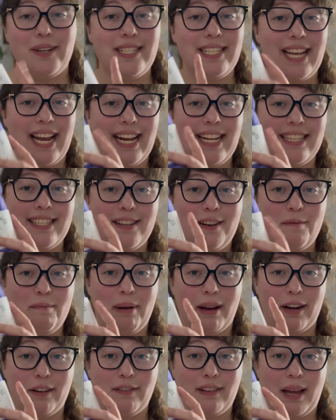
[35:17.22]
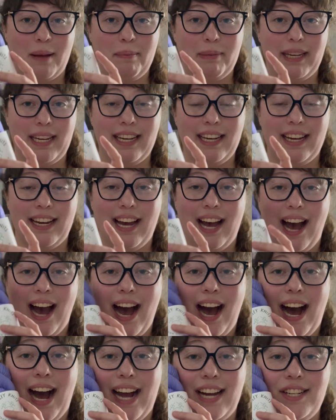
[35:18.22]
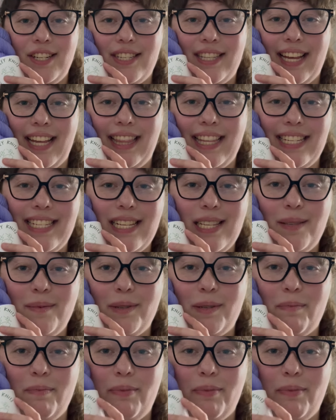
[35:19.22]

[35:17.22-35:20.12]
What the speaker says: skeins of Butterfly Pea. I just think this is the most